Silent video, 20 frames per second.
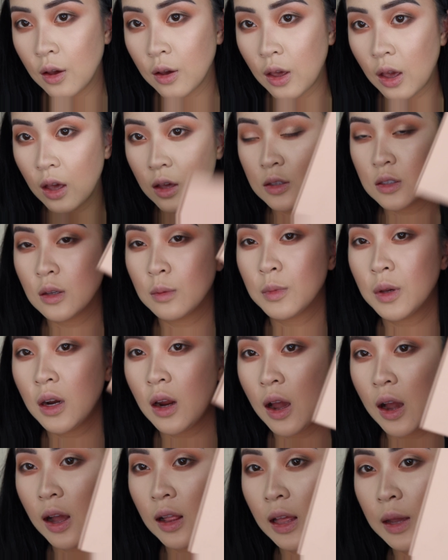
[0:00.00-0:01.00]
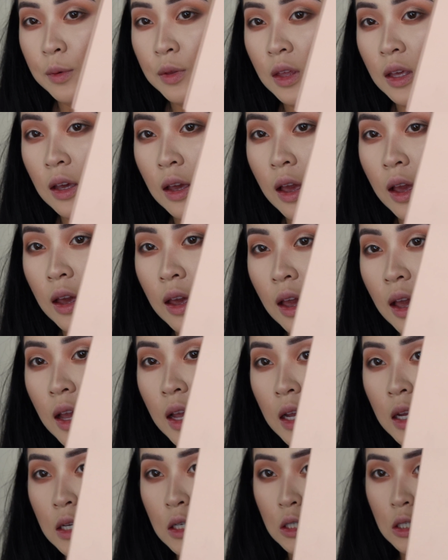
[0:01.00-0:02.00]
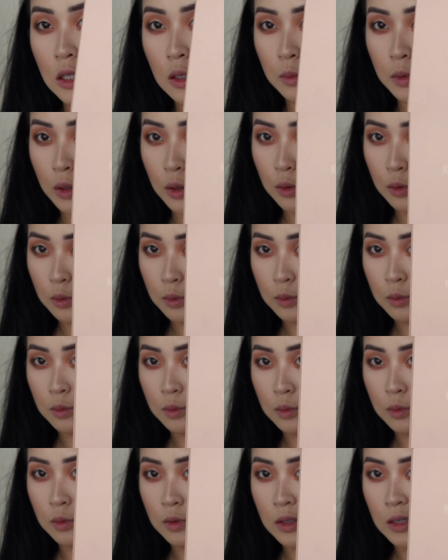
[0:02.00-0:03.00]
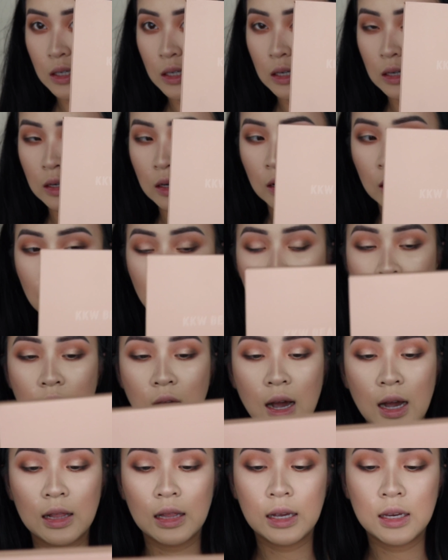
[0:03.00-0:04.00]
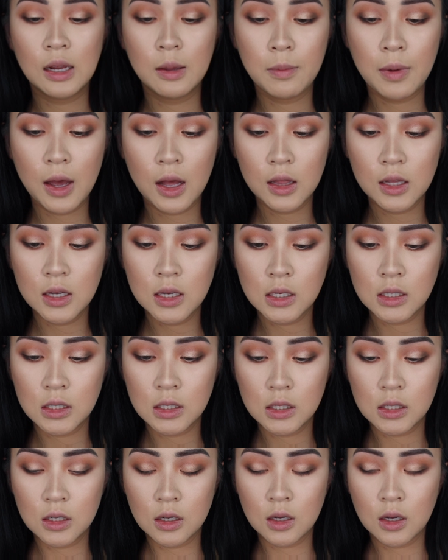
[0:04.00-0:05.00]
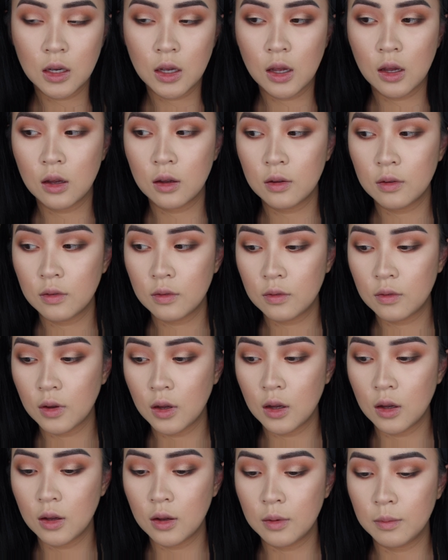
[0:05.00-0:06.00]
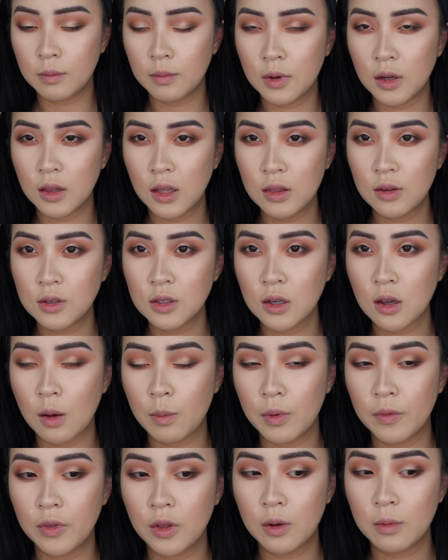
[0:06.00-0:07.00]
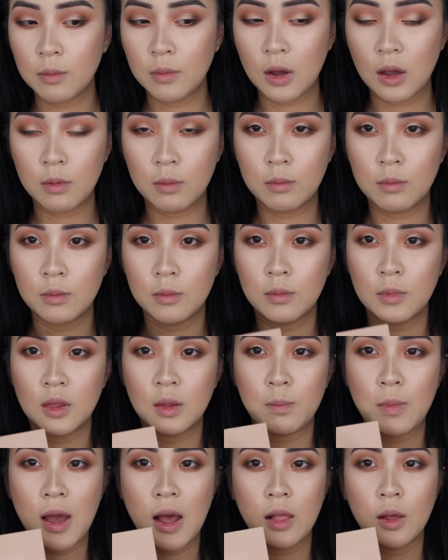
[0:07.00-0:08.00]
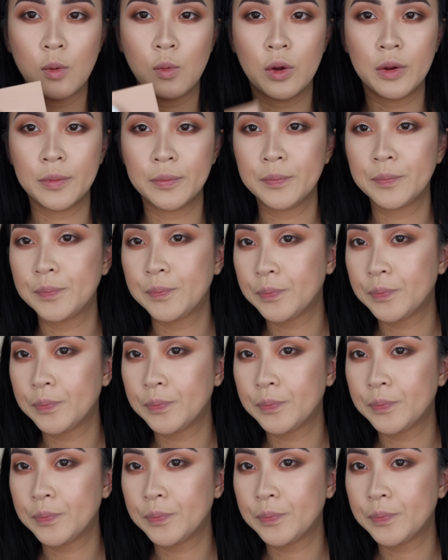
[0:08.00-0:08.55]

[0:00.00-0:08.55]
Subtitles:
Okay, so I'm gonna highlight with a KKW highlighting palette. I have, I think there's a couple of them. I'm in palette 1.